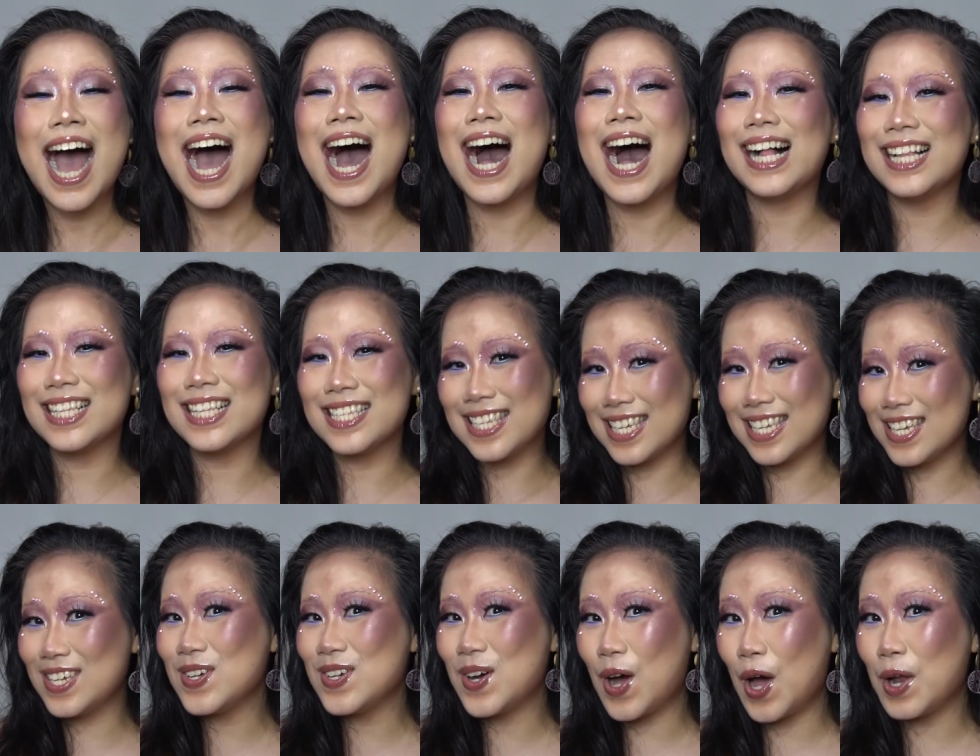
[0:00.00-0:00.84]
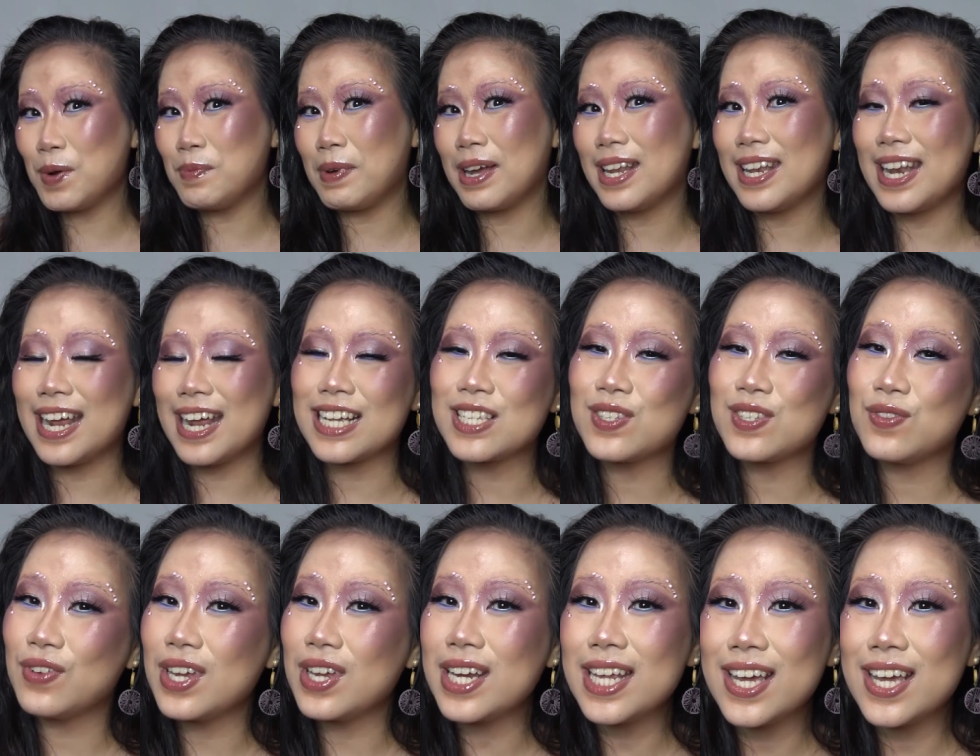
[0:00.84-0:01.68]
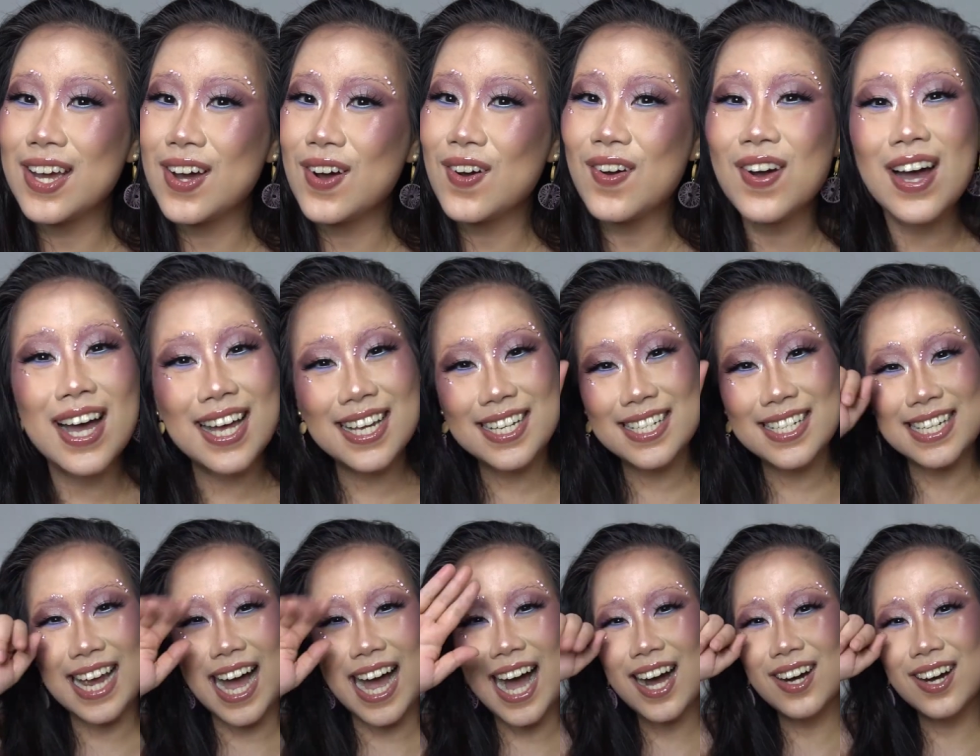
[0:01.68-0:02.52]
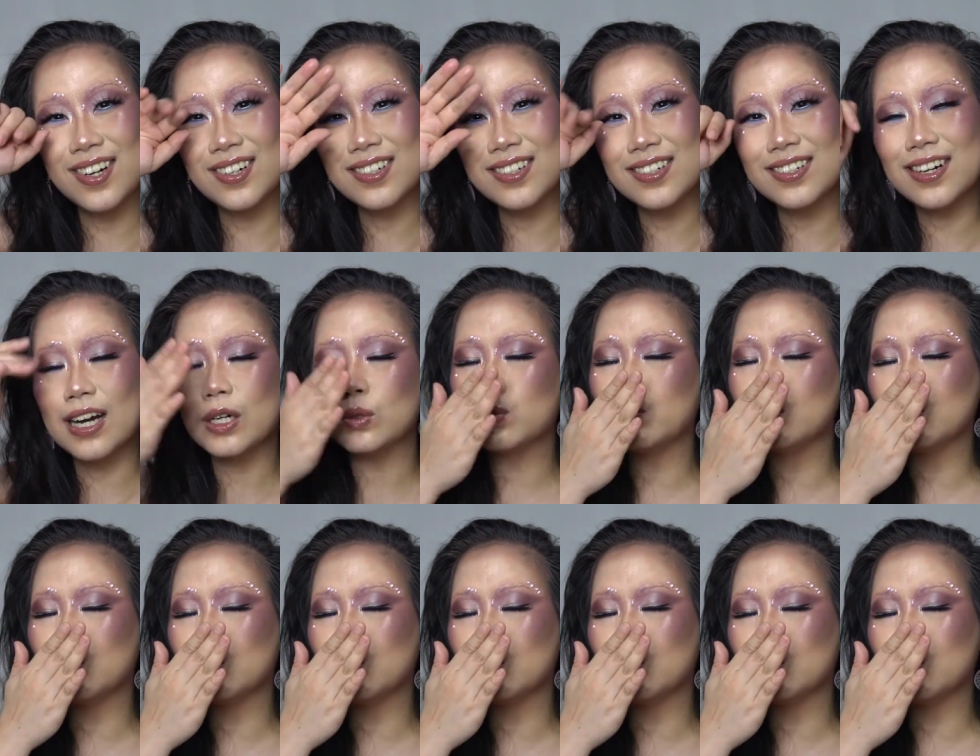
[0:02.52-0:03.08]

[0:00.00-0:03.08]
I'll see you on my next video. Ciao!